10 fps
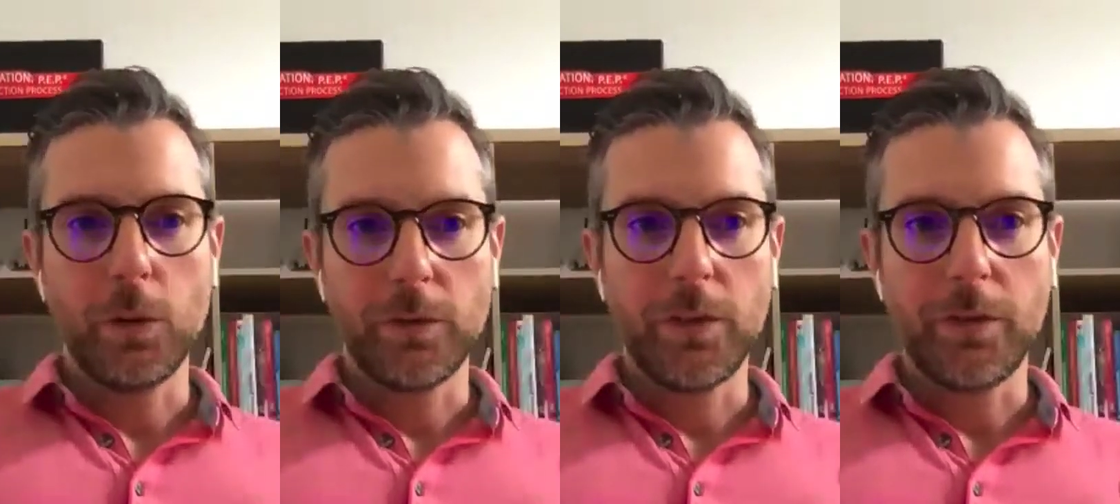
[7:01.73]

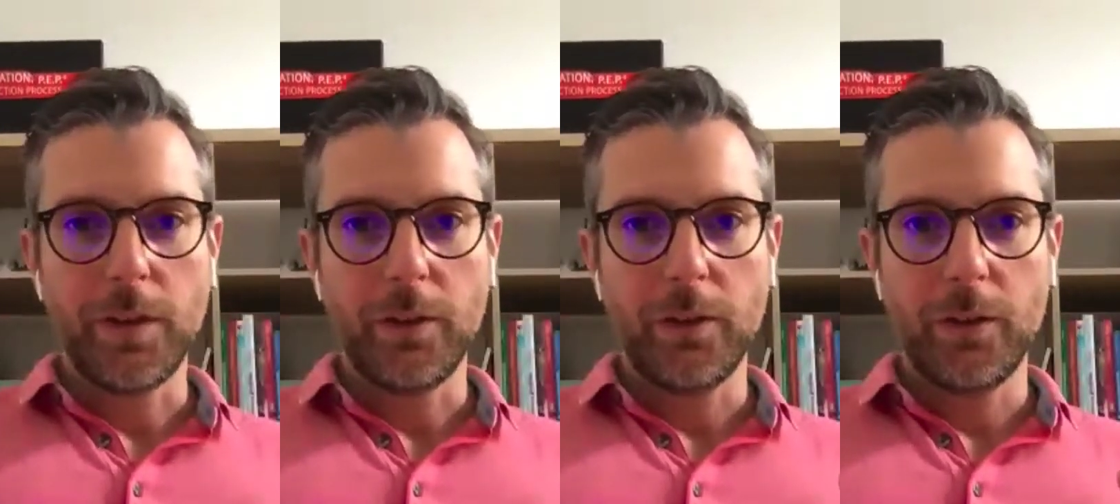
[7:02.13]
of
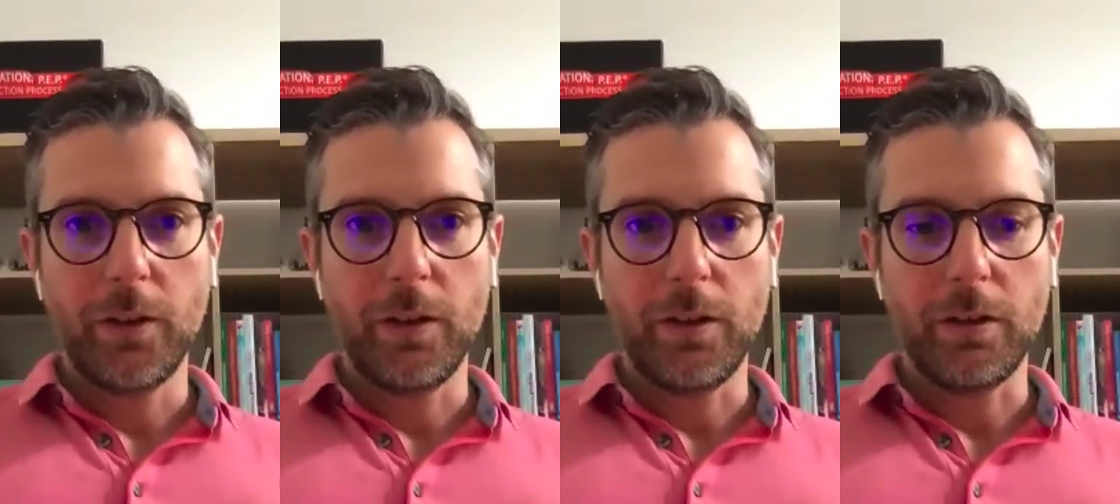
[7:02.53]
this
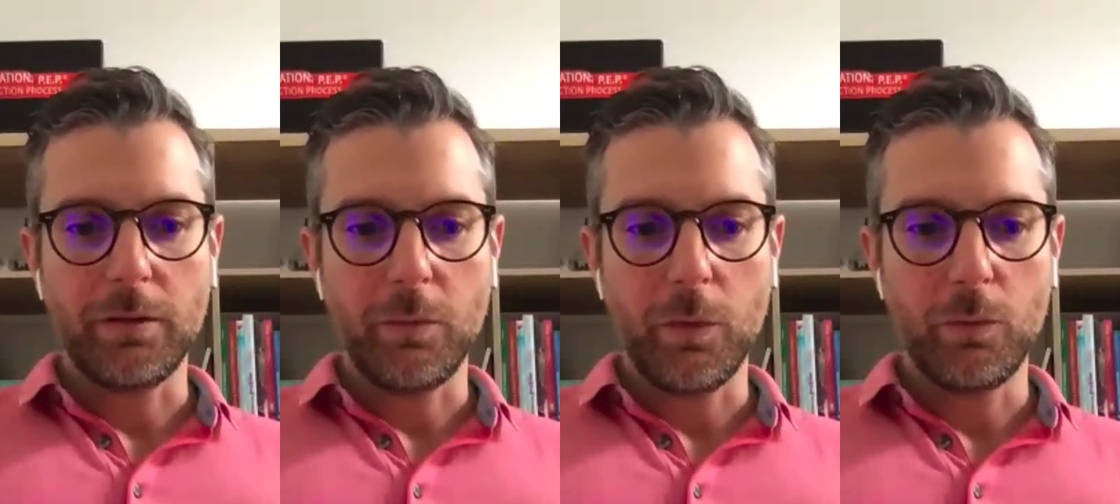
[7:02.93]

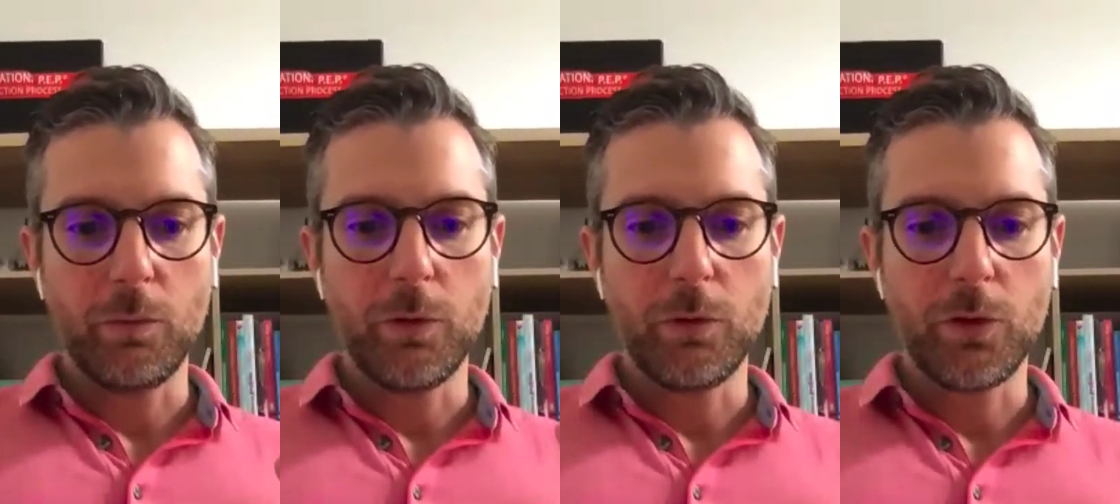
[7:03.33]

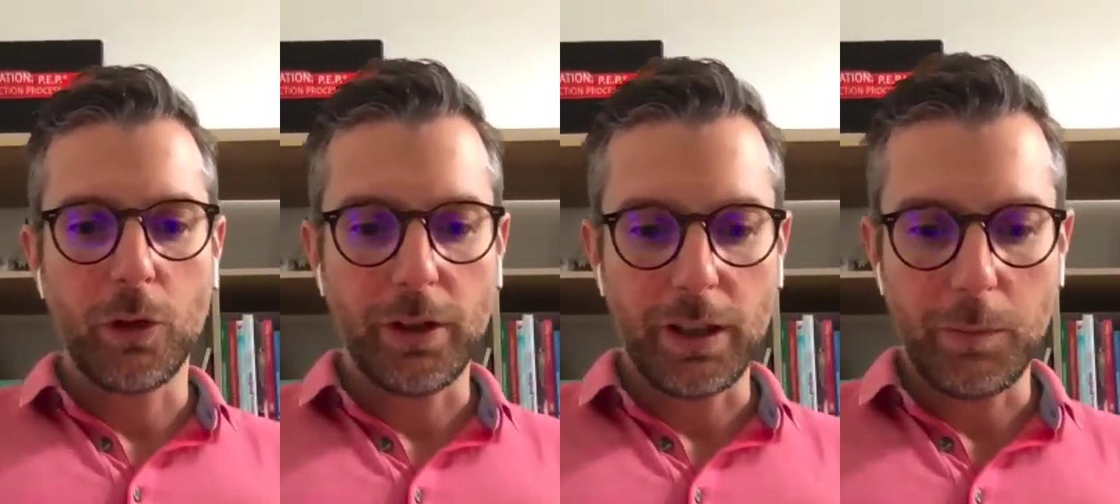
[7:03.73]

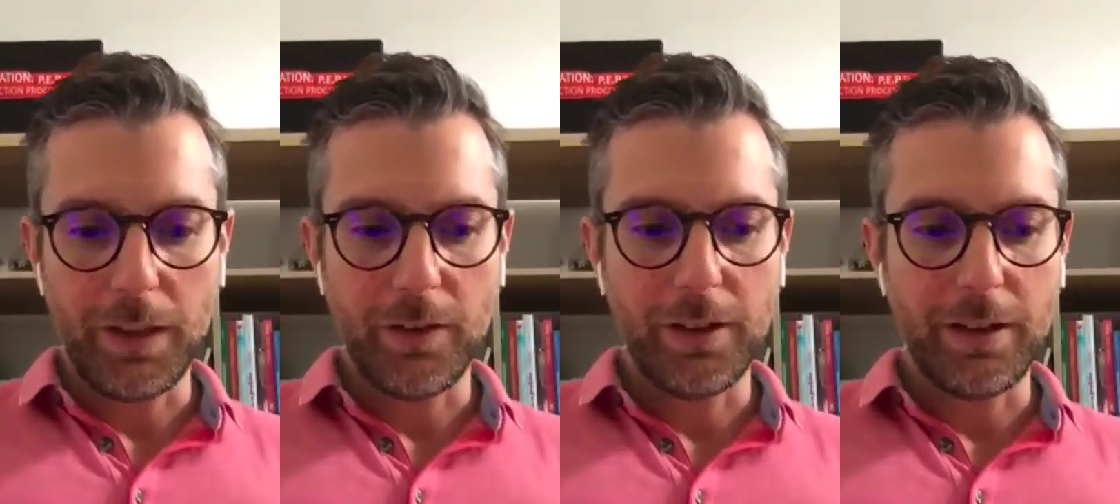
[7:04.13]
journey
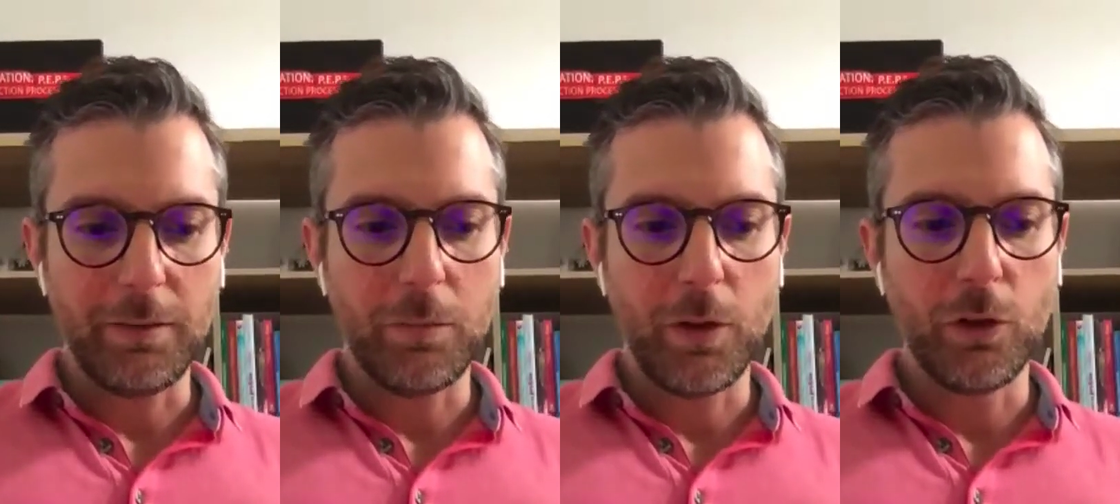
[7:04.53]

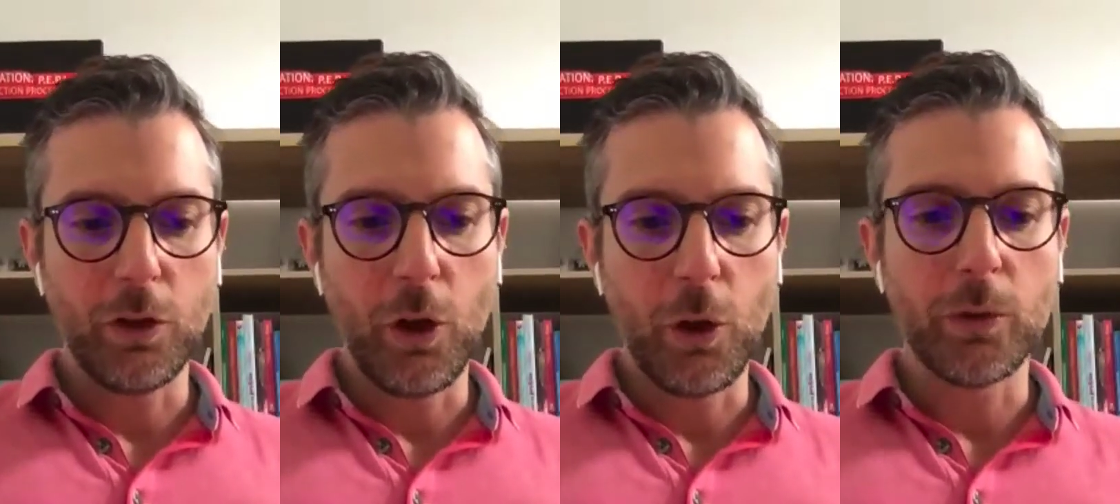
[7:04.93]
basically
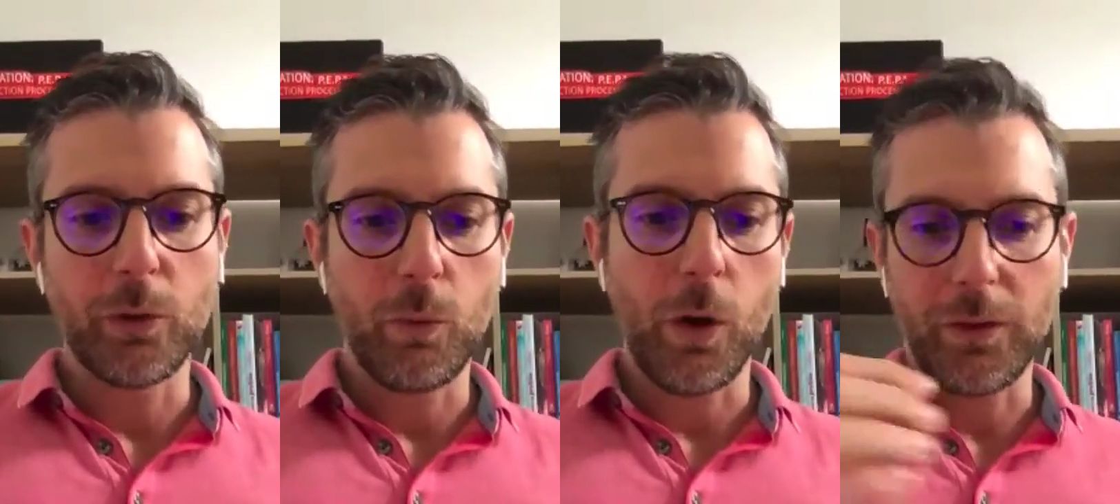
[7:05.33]
knows
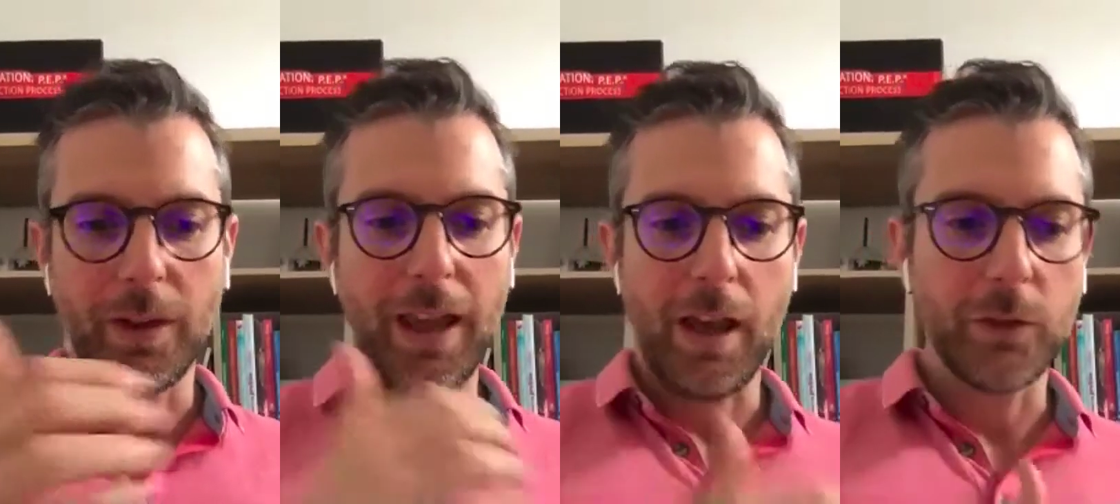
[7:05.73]
what they
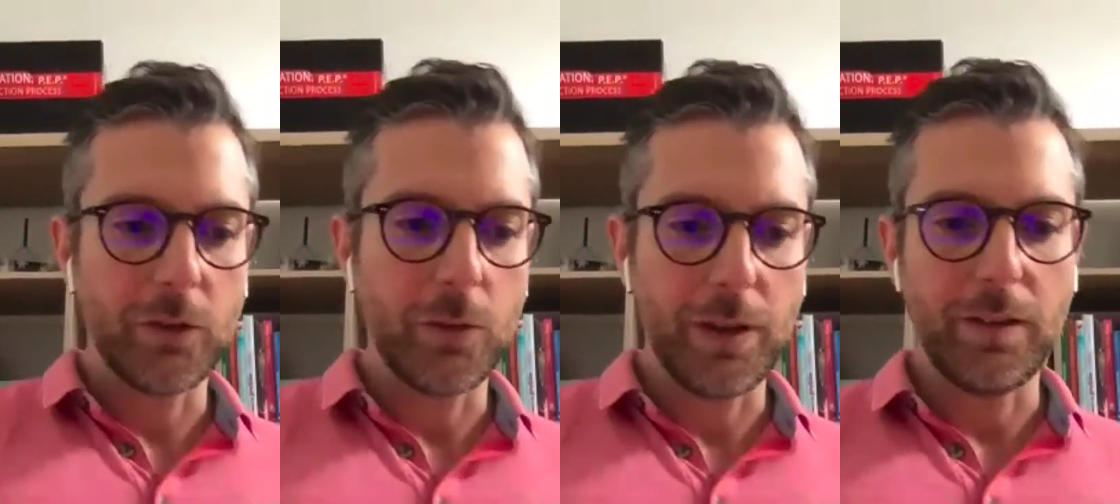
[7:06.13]
have to
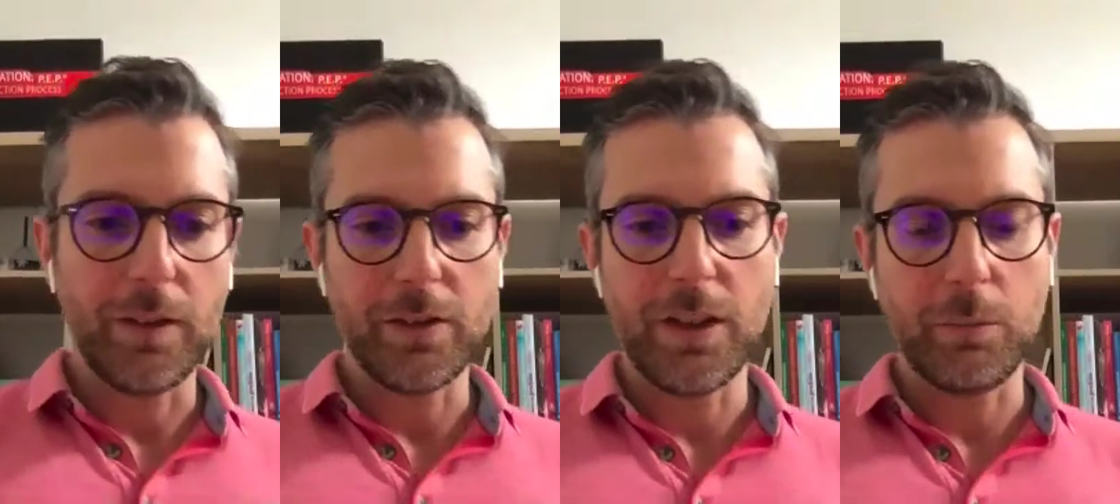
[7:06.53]
do in
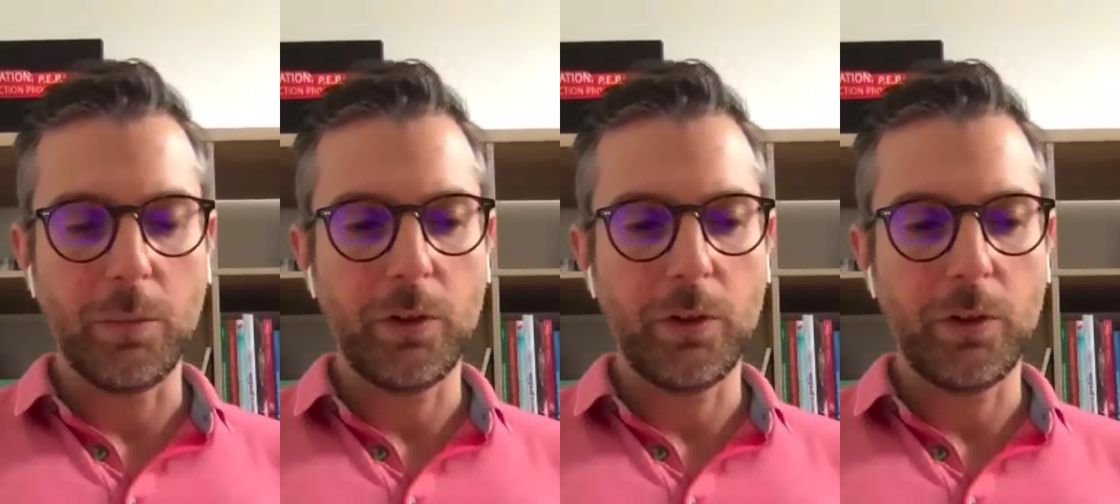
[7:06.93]
their team.